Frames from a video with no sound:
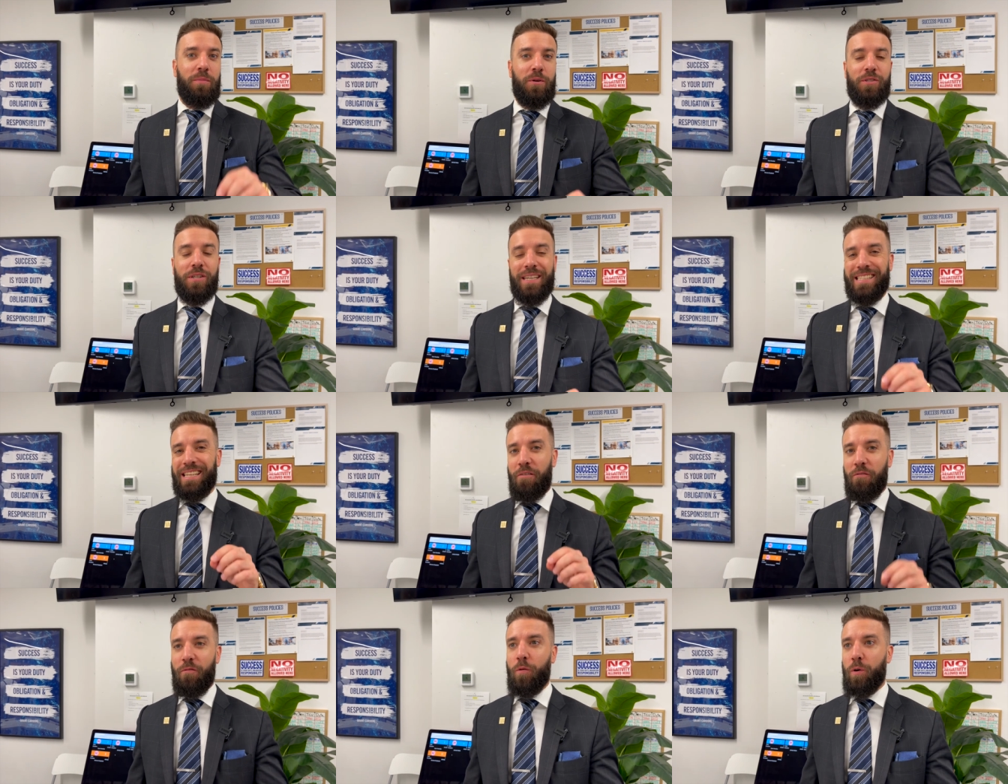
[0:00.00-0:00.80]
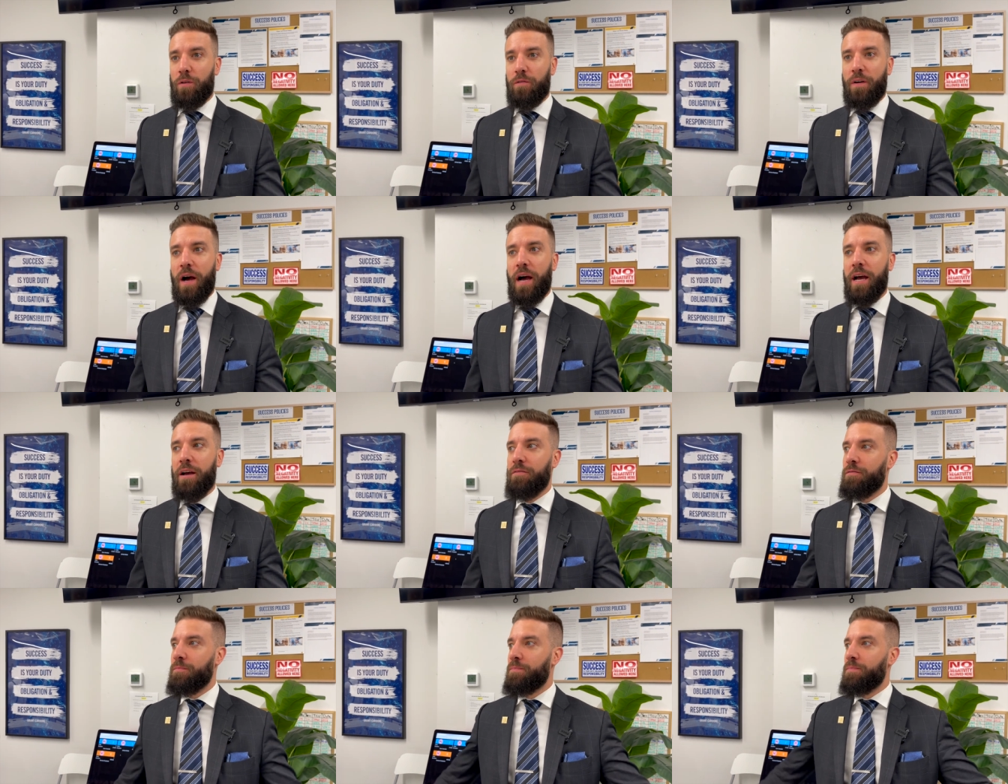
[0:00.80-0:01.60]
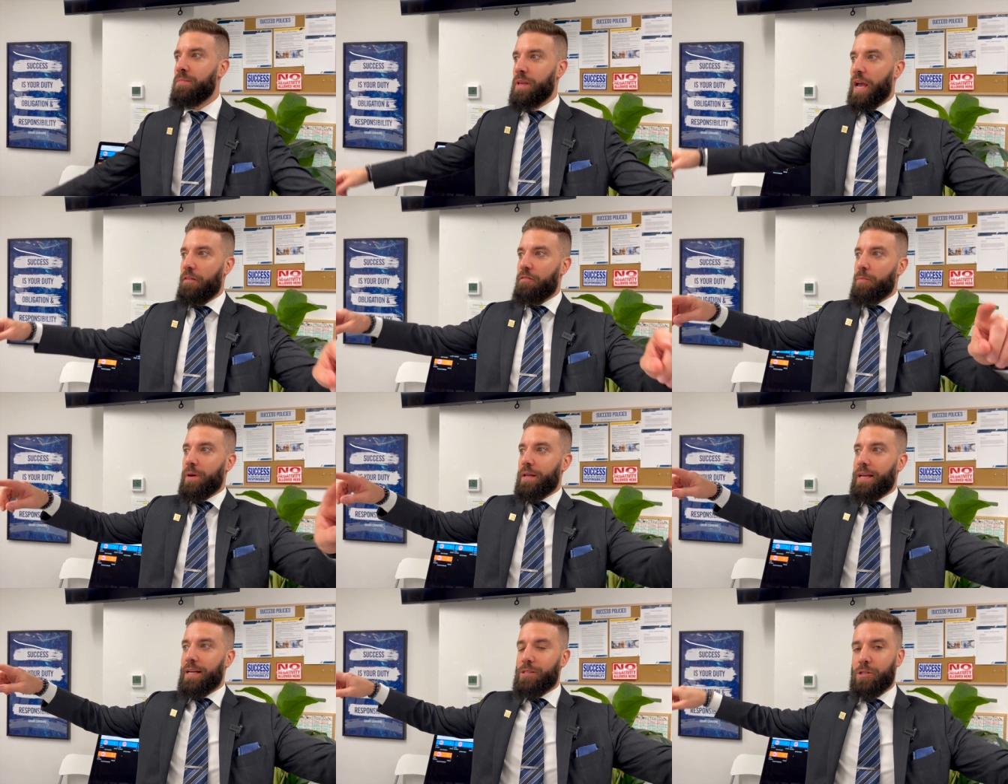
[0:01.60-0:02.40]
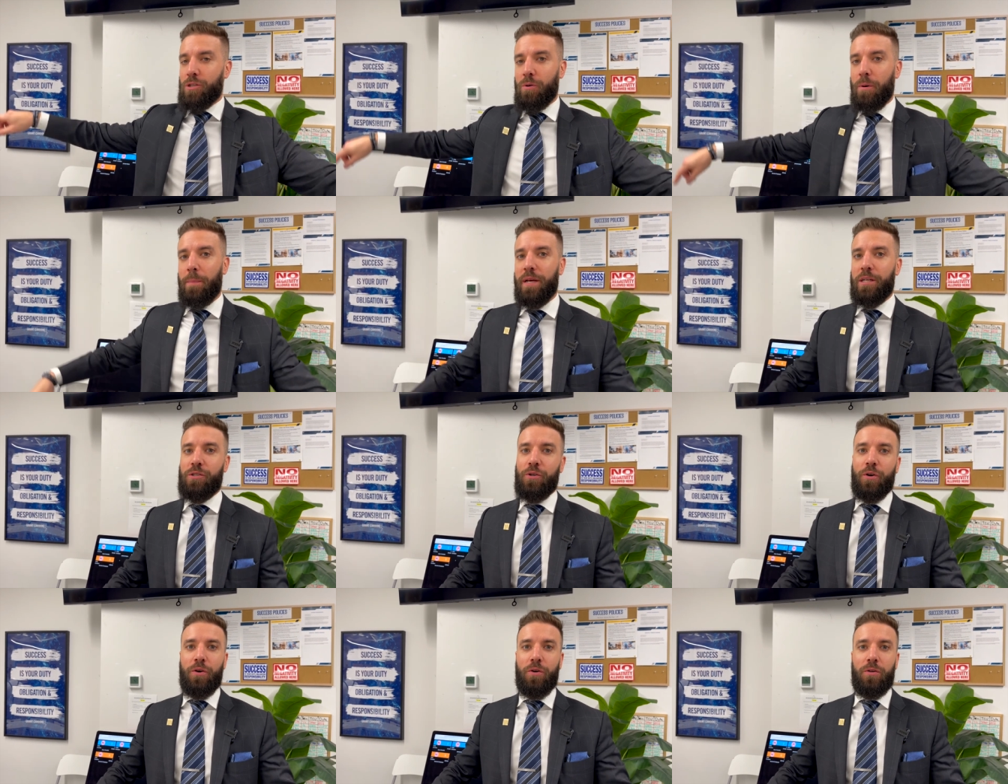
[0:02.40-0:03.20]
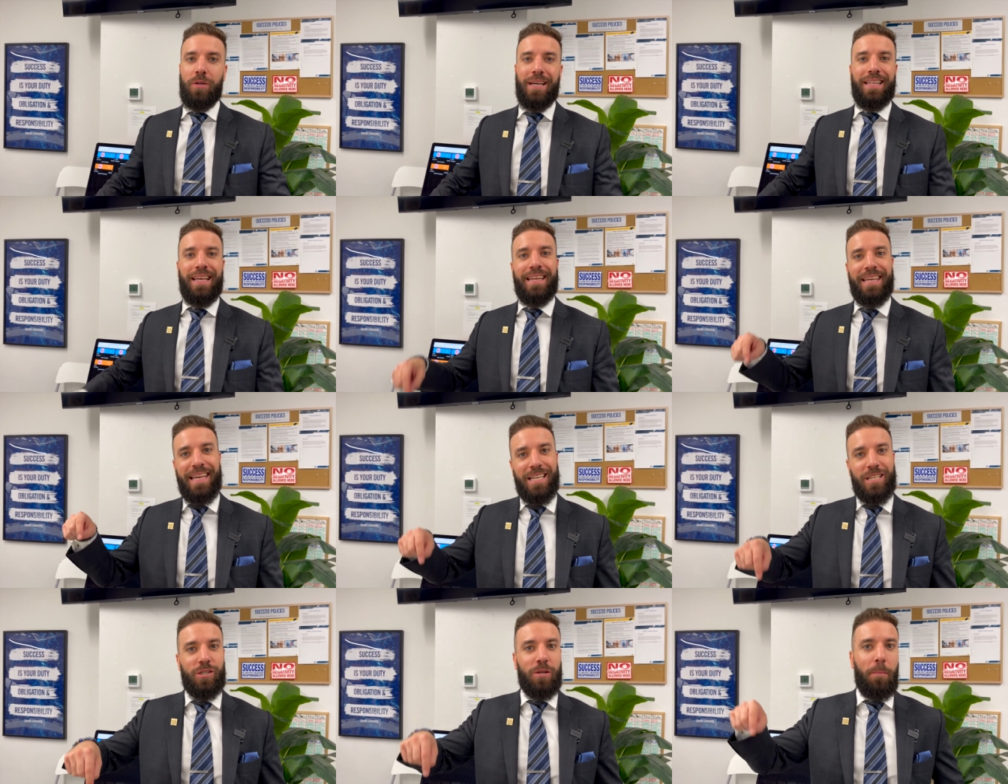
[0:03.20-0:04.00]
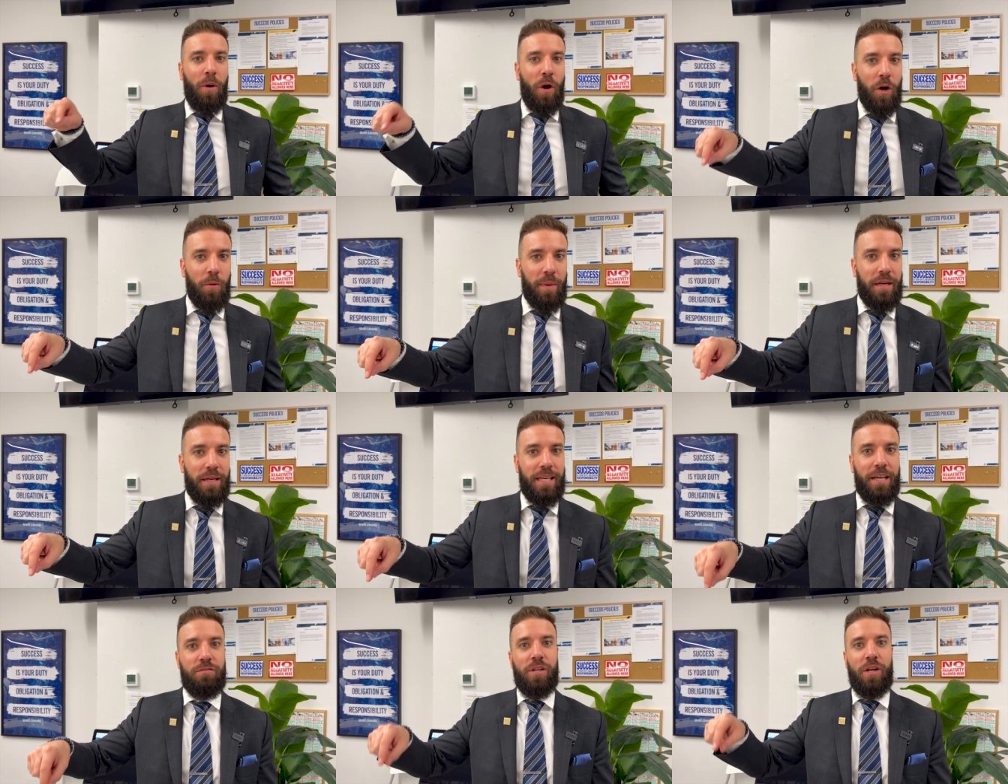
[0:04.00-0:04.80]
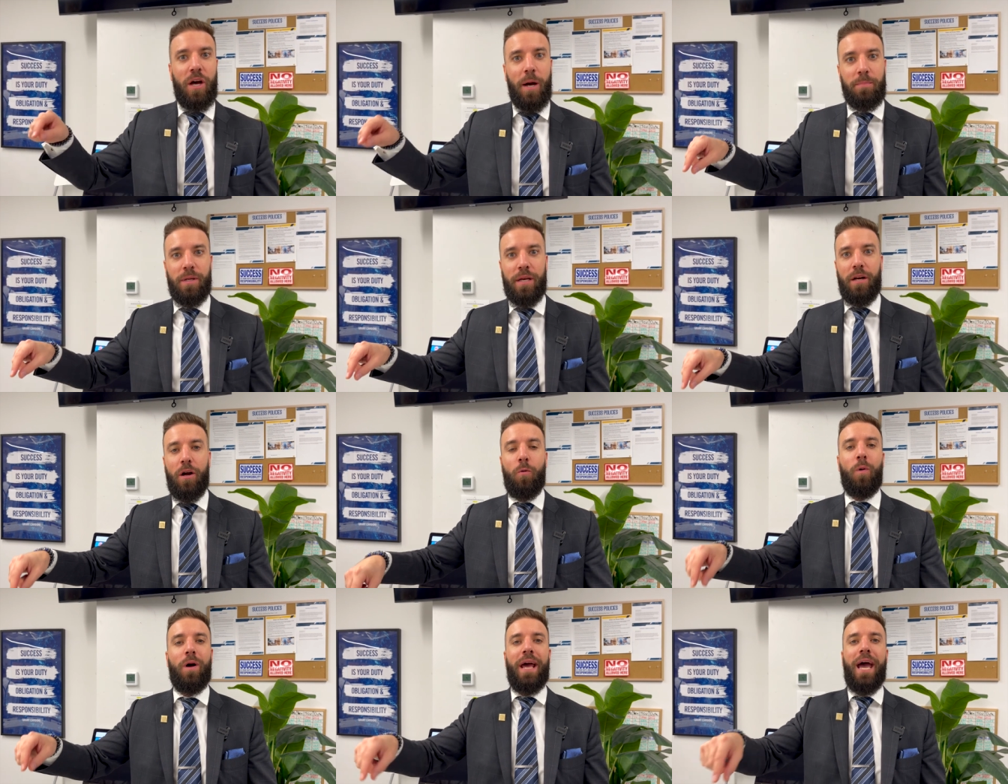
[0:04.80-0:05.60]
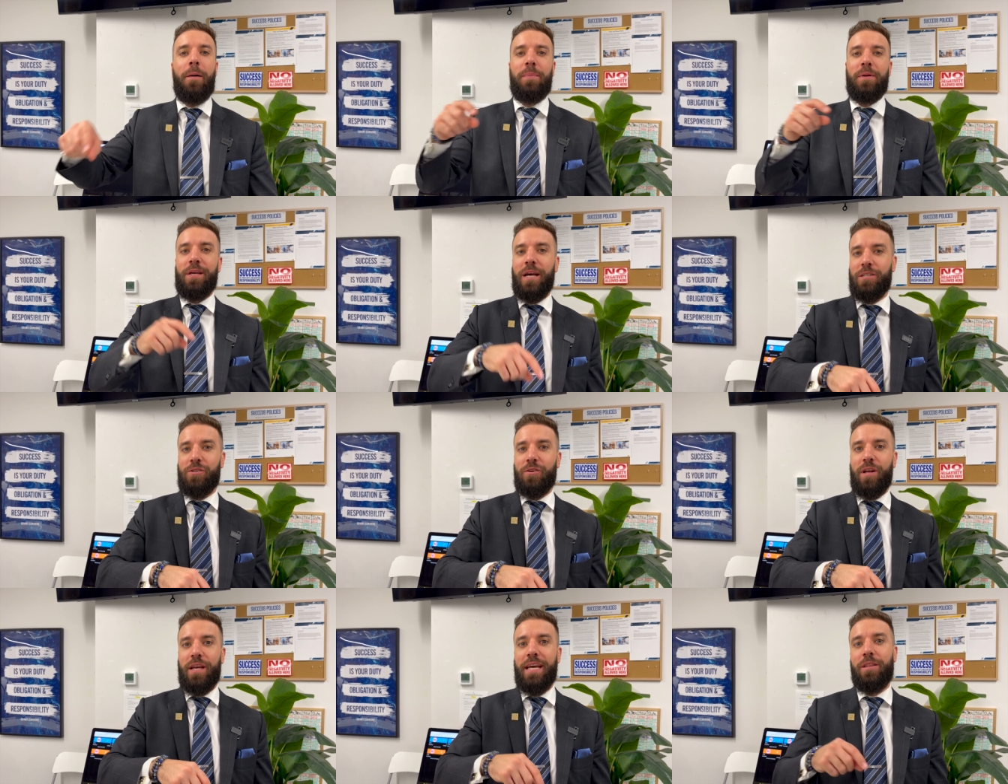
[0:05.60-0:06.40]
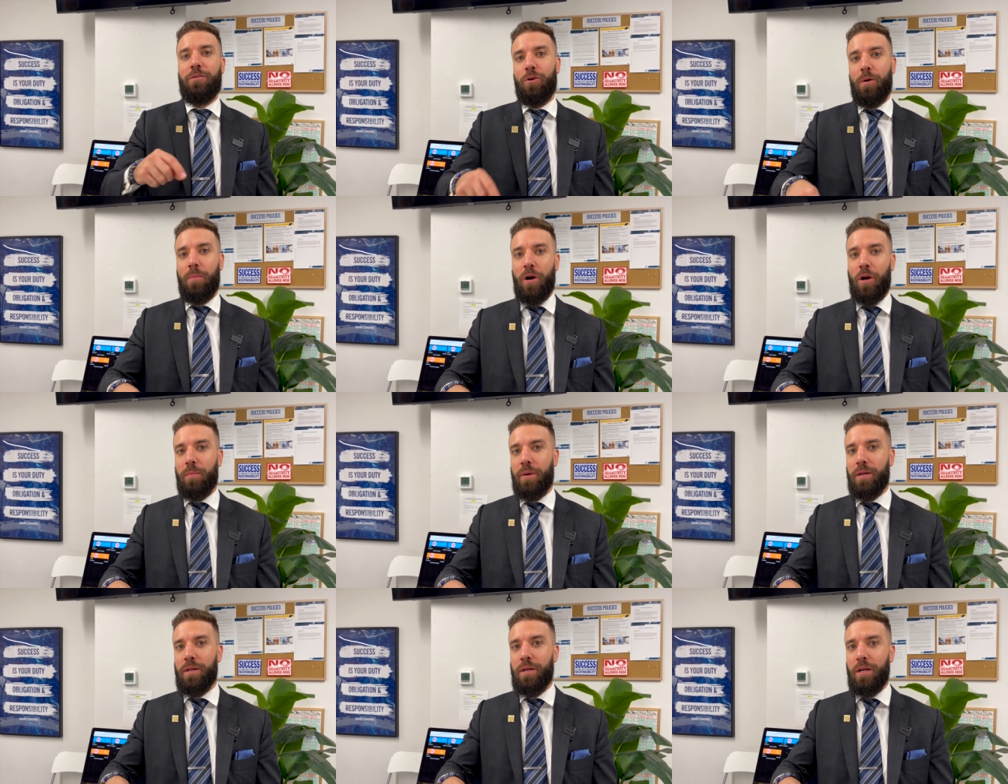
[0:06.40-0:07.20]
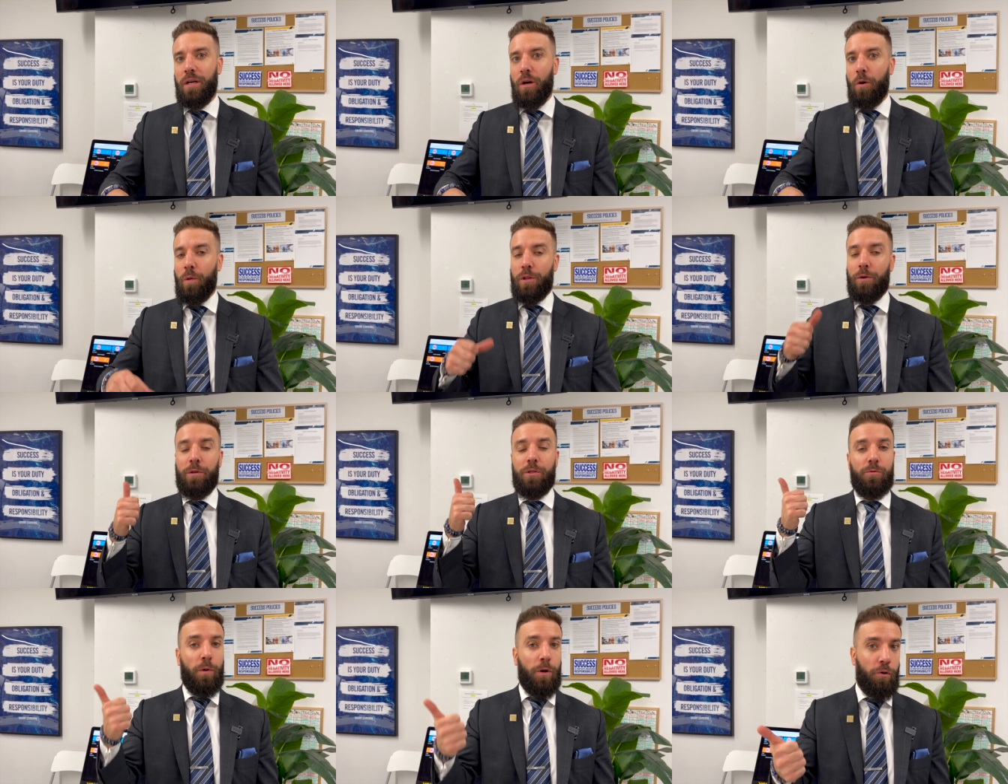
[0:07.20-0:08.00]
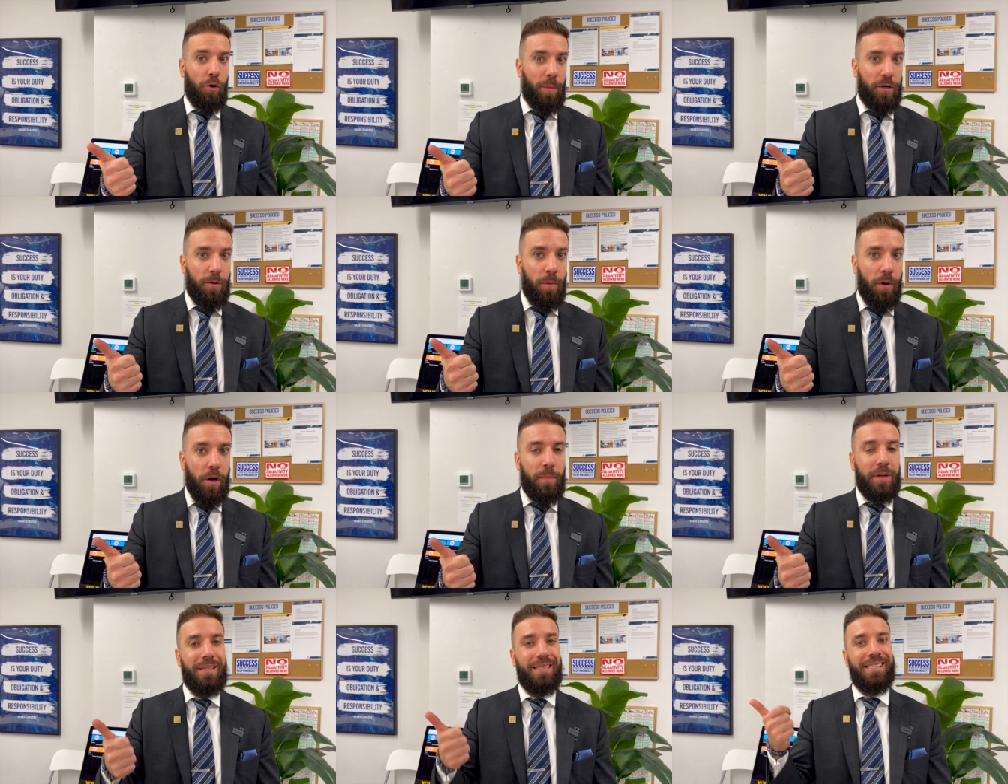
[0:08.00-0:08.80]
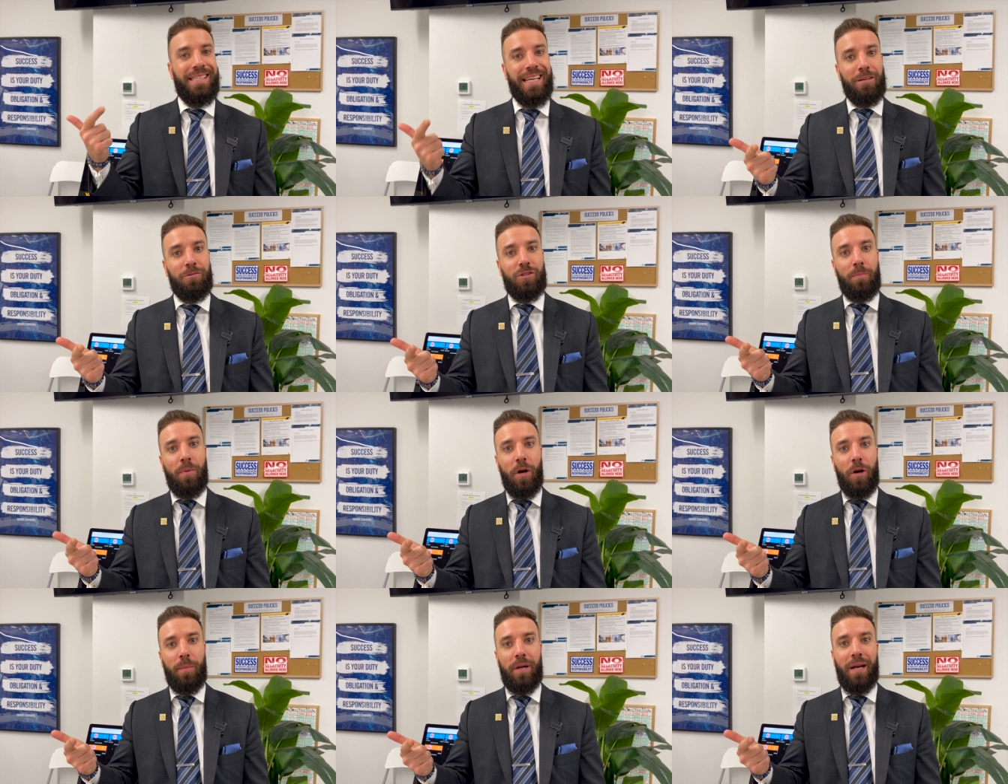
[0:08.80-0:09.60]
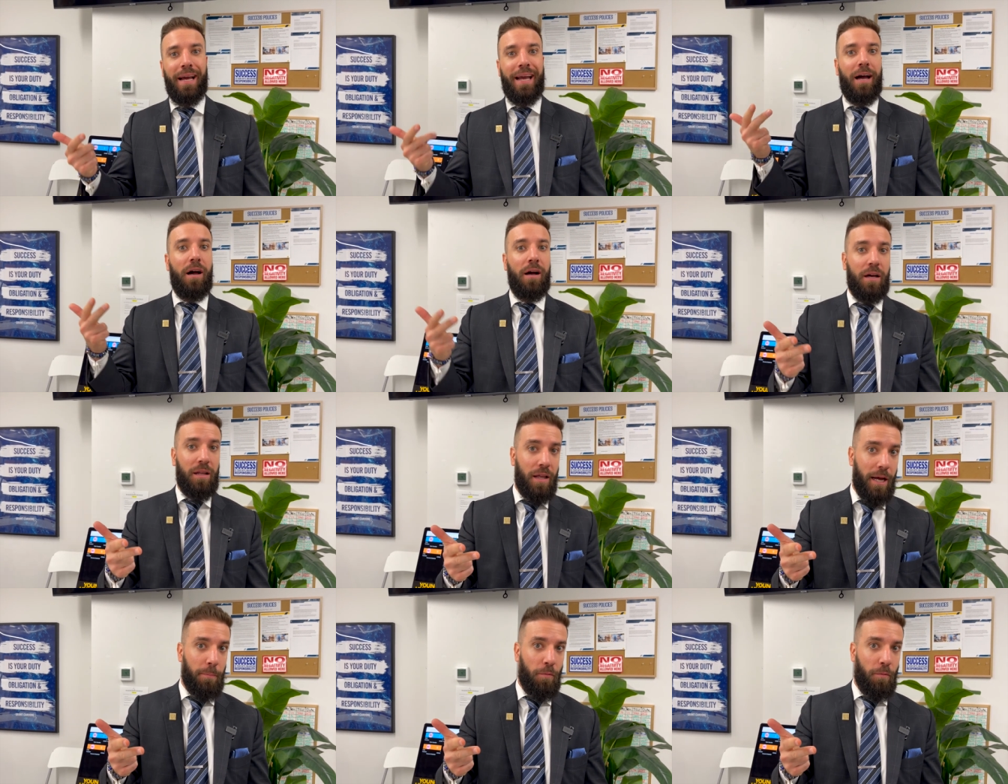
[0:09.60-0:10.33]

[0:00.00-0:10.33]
music, 7:45. Everybody gets into a big circle, and then each department gives an update on what happened yesterday in their department. Whether it's the recruitment department, sales department, client